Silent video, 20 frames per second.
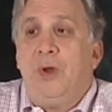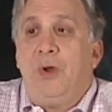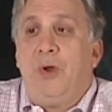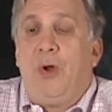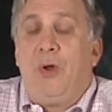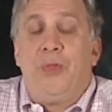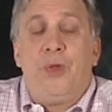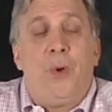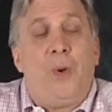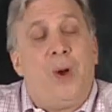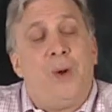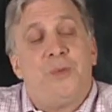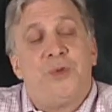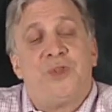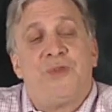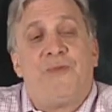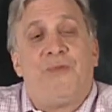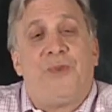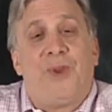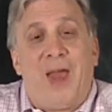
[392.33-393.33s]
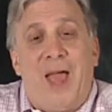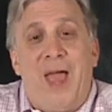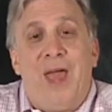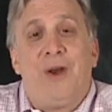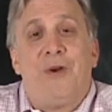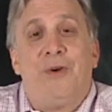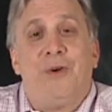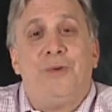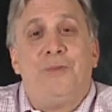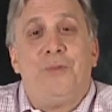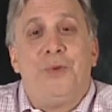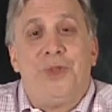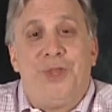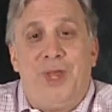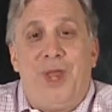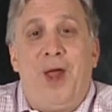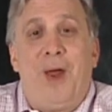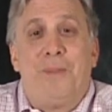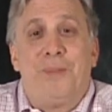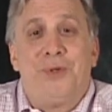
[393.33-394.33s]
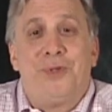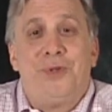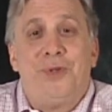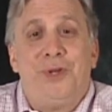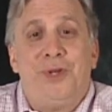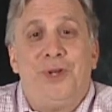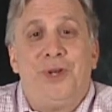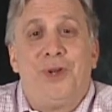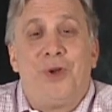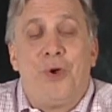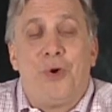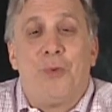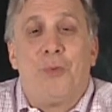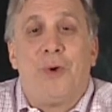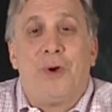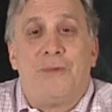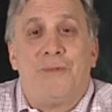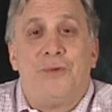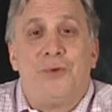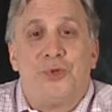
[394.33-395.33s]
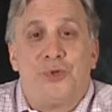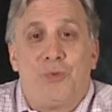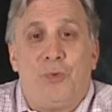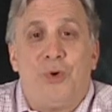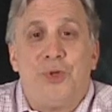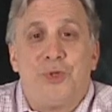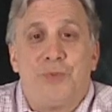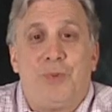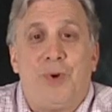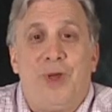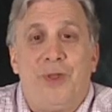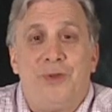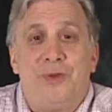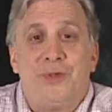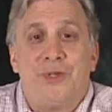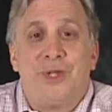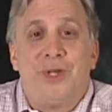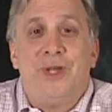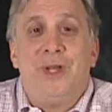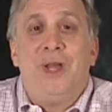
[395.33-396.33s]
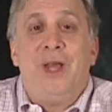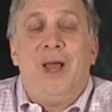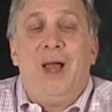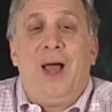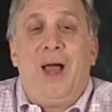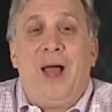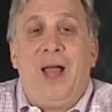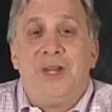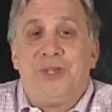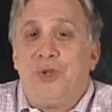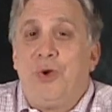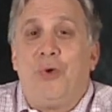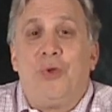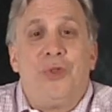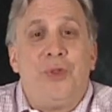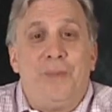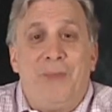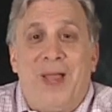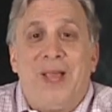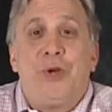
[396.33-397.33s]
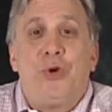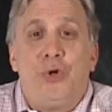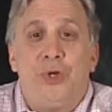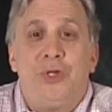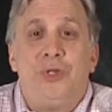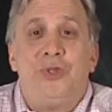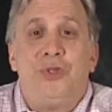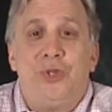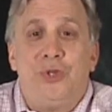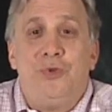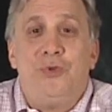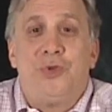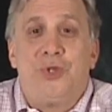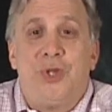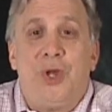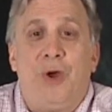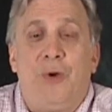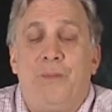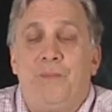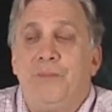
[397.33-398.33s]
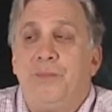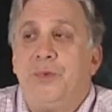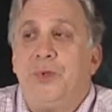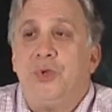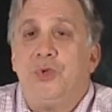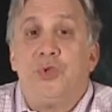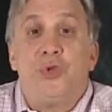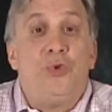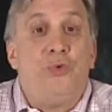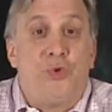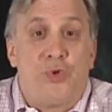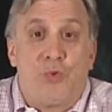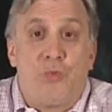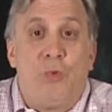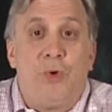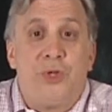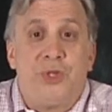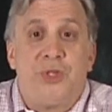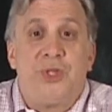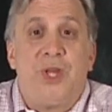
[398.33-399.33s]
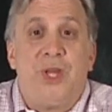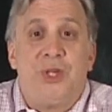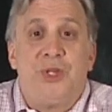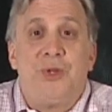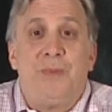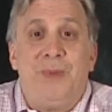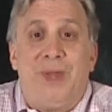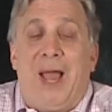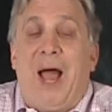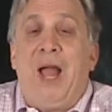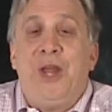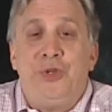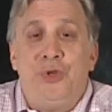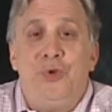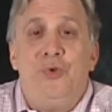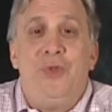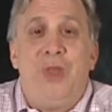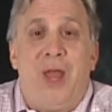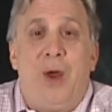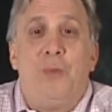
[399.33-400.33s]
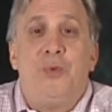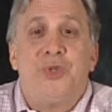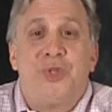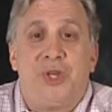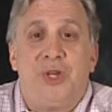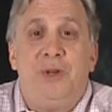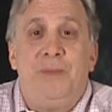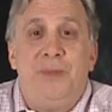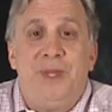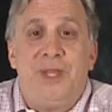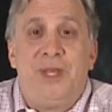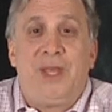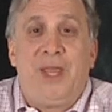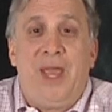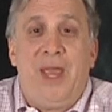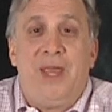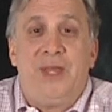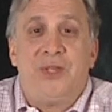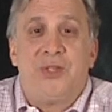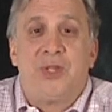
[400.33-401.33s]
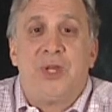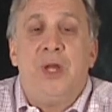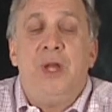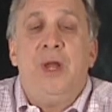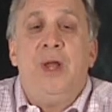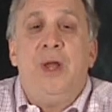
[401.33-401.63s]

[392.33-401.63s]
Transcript: Although I was flattered with the opportunity to go to work for Schwartz Brothers, I told them I couldn't do so. Stu Schwartz said to me, "I knew that was going to be the case.